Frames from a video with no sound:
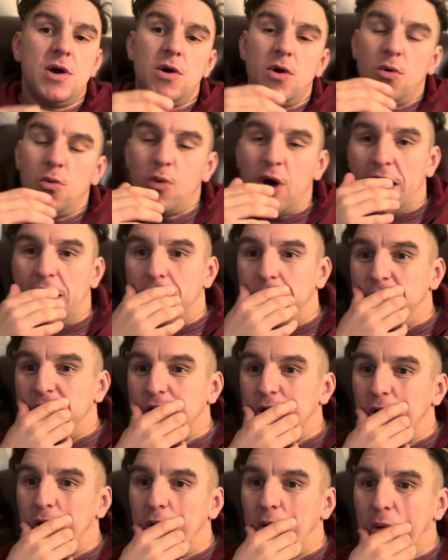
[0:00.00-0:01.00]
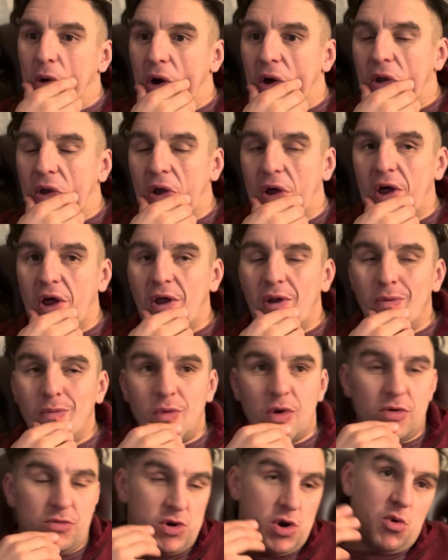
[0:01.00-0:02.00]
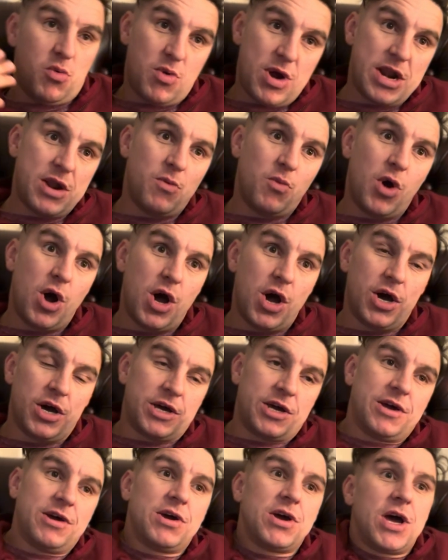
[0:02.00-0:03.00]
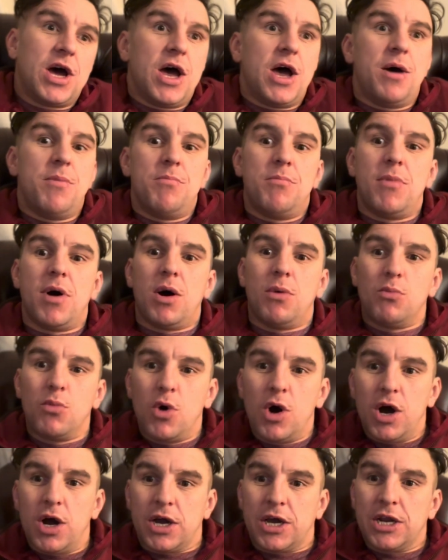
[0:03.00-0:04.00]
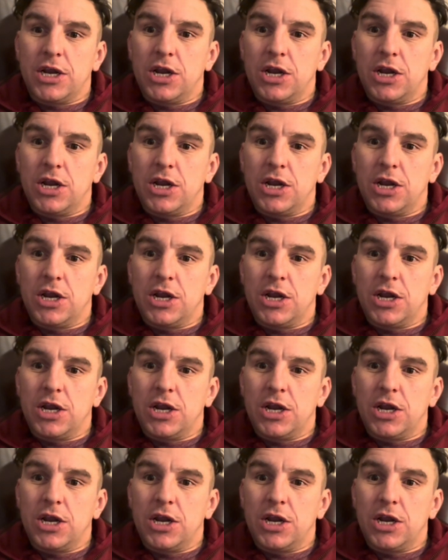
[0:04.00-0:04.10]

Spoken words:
Went to me normal, went to work. I'm working